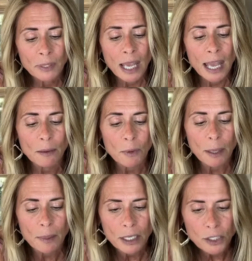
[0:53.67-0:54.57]
And what
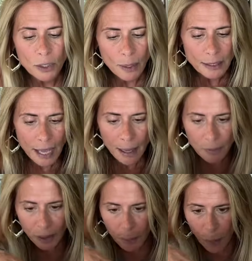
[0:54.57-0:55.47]
I'm gonna do is, I'm
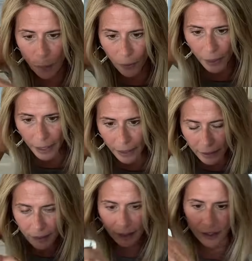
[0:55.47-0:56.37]
gonna pour
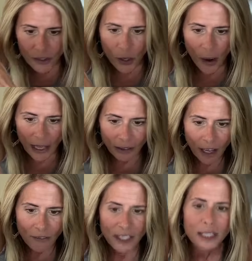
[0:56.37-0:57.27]
in, so I
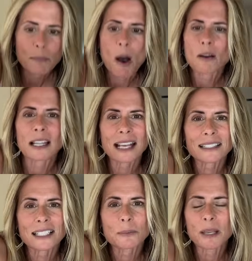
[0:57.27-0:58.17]
love these ball
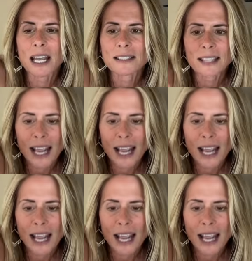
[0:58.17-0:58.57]
glasses because they